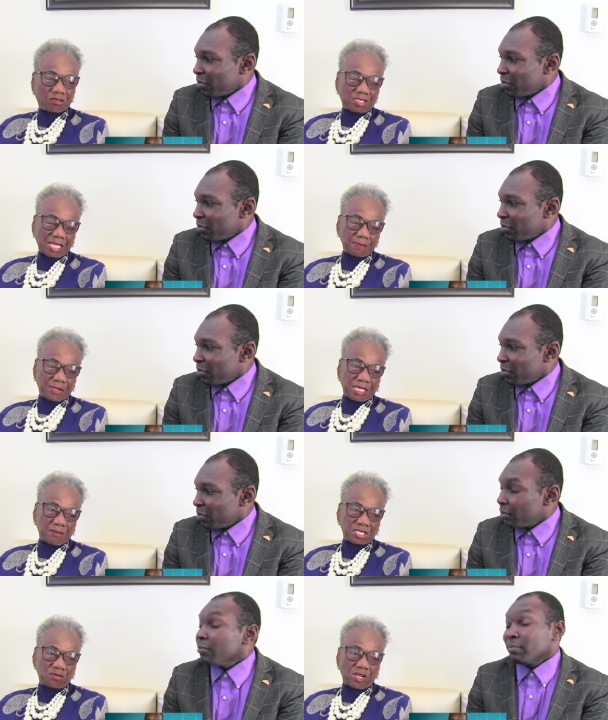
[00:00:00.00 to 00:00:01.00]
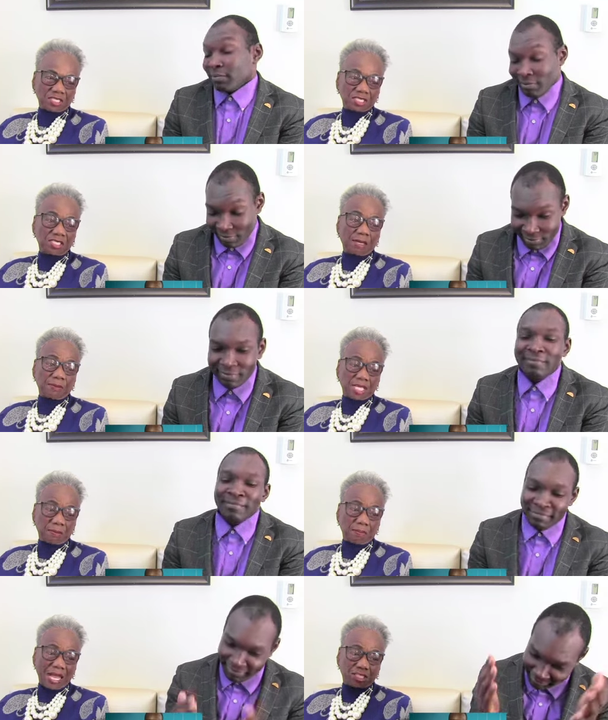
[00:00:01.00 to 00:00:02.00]
Speaker 1: let me, Mr. Washington, let me
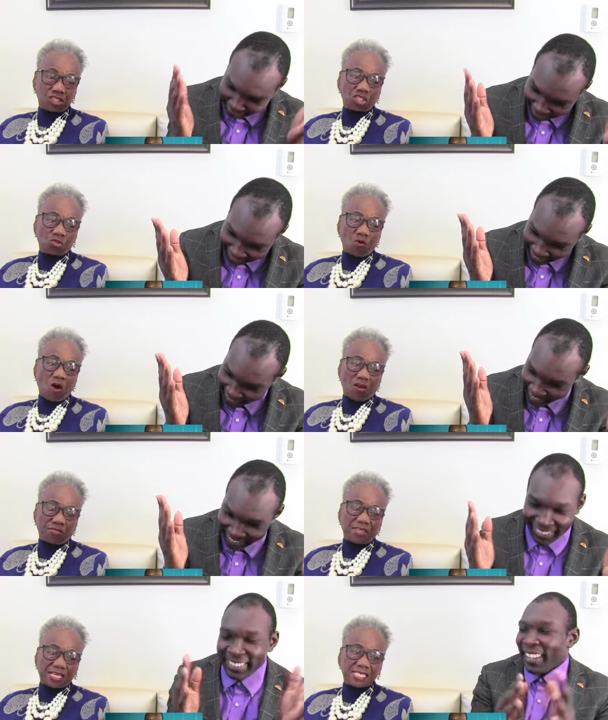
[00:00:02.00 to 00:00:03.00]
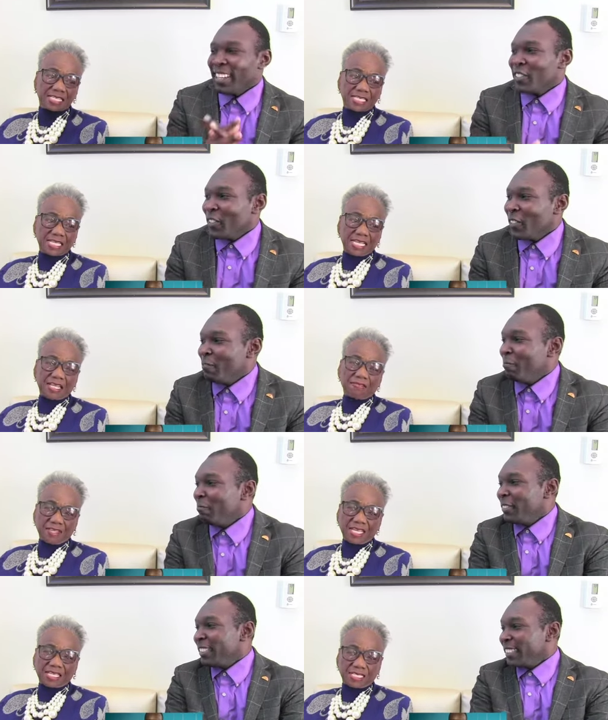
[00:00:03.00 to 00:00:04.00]
get back to you on this. That's
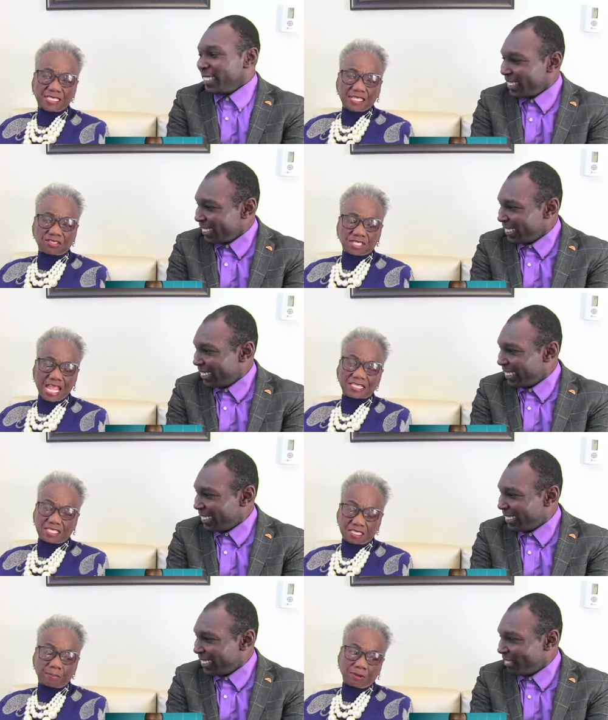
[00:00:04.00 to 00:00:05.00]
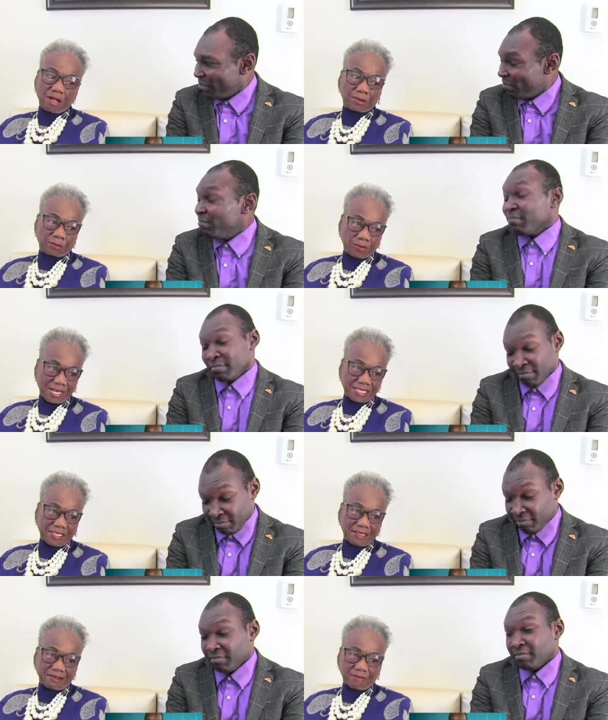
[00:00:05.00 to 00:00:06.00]
Then there's that's the problem right
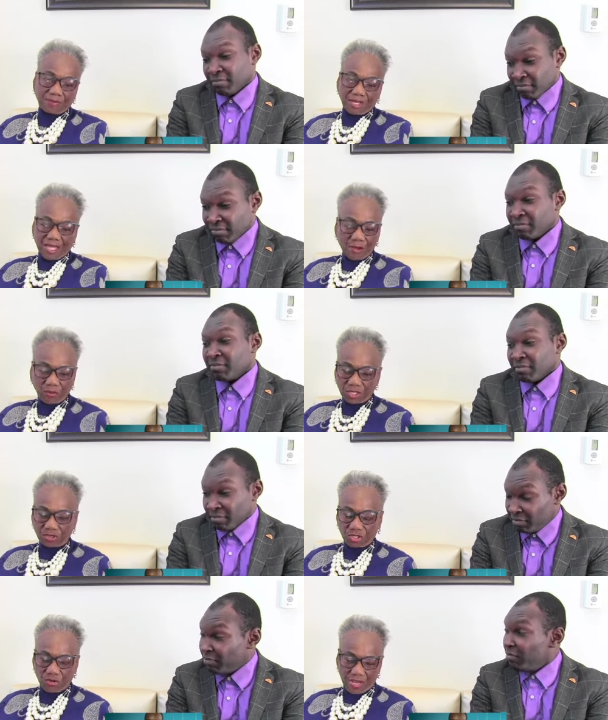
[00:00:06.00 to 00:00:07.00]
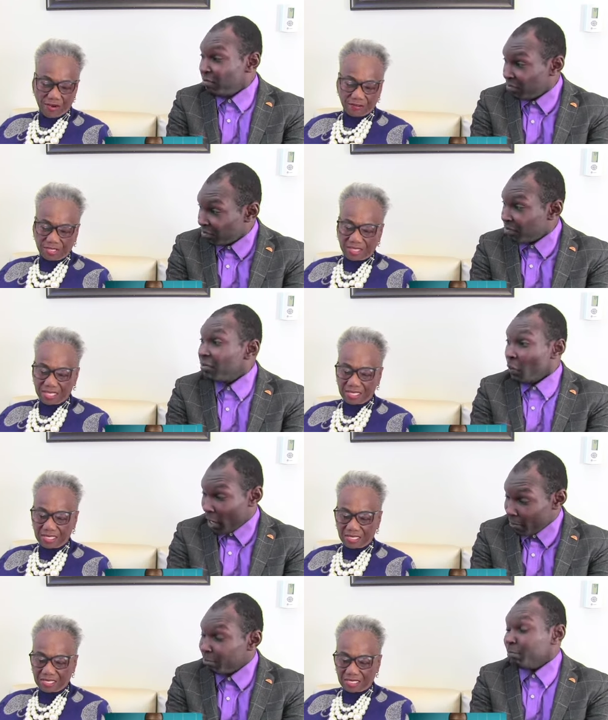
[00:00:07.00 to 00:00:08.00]
there. We don't know everything,
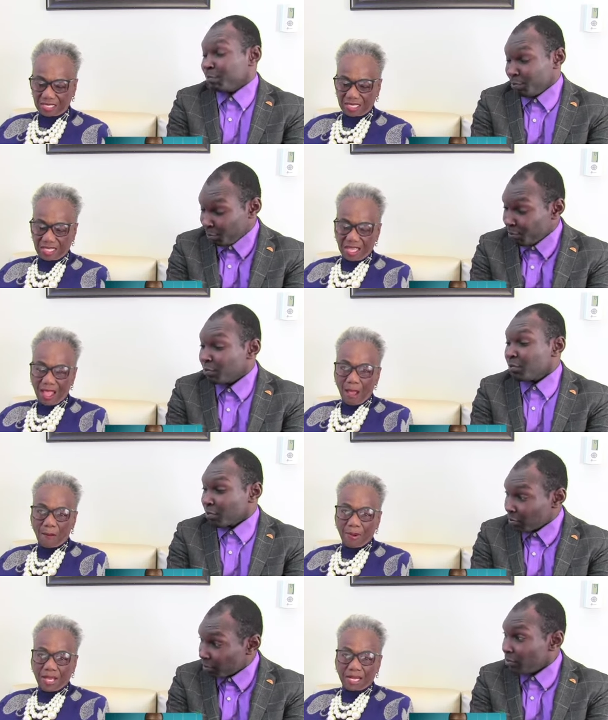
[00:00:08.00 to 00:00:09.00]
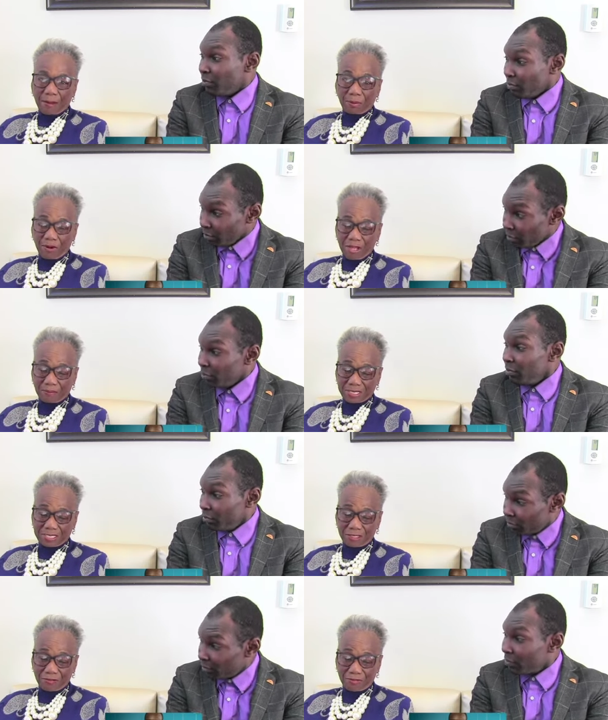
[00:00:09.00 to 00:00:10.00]
right. but I pride
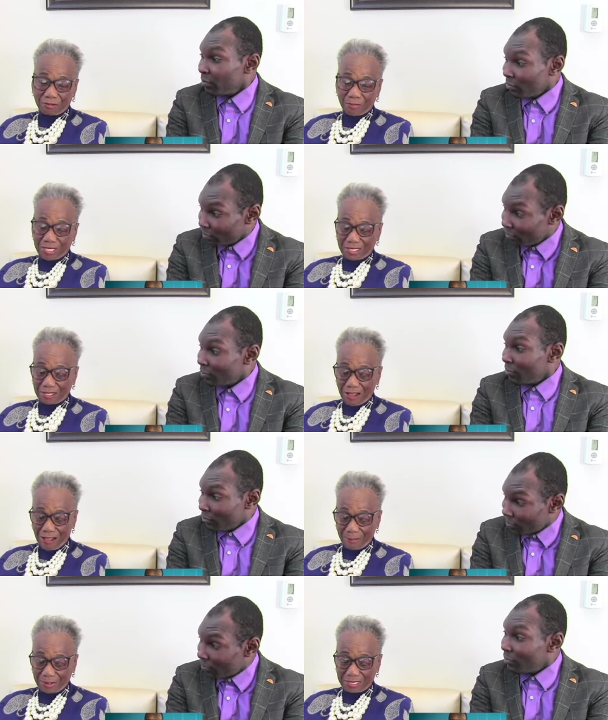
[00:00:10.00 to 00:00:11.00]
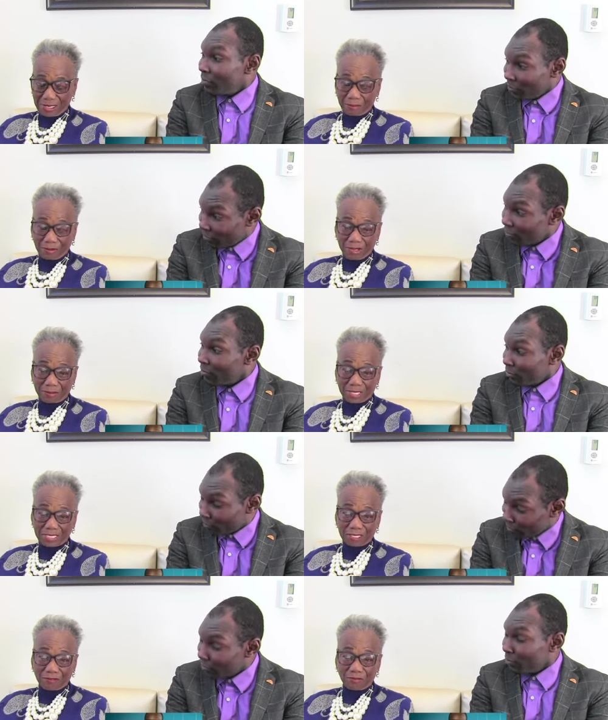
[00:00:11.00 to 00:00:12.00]
myself on making a copy, and I pride
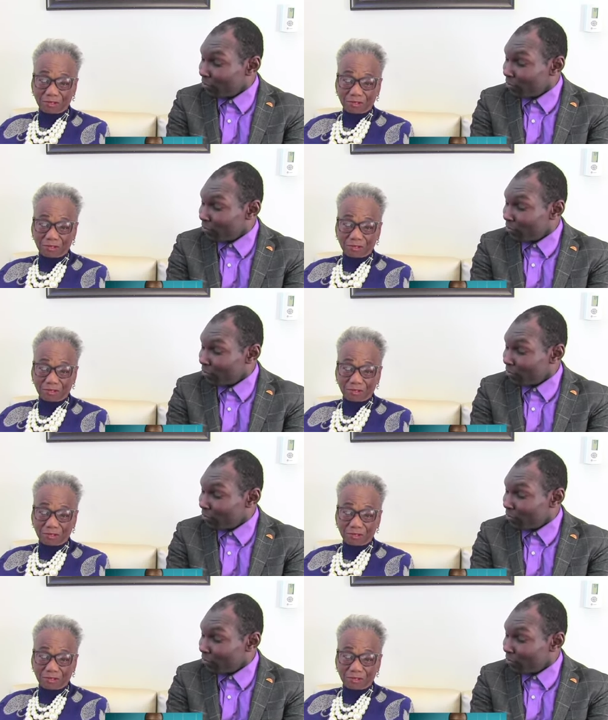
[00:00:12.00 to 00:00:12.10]
myself